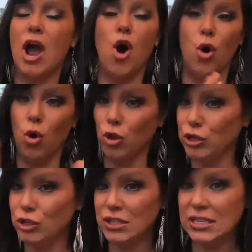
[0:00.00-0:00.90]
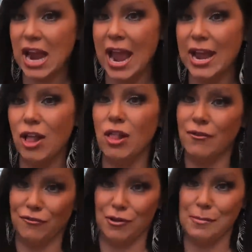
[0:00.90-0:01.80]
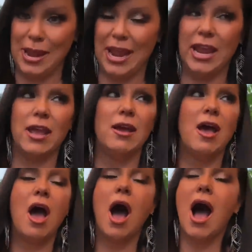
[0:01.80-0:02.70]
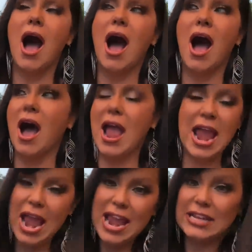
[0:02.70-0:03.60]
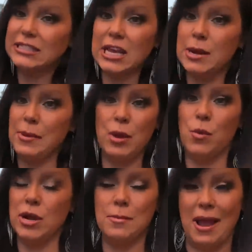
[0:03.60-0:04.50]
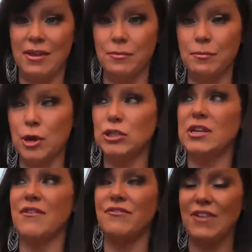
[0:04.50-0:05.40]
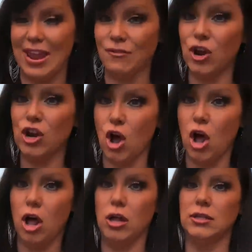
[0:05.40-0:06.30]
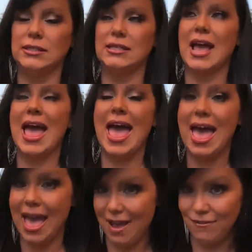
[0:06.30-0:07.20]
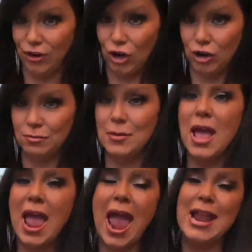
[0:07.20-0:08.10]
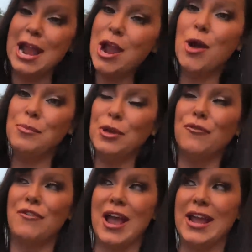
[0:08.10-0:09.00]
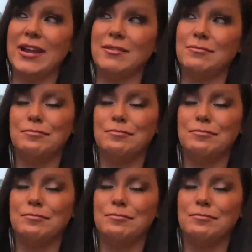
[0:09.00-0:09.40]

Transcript: a whole new style for me, it's going to be one of my most favorite hauls ever. And I hope you'll find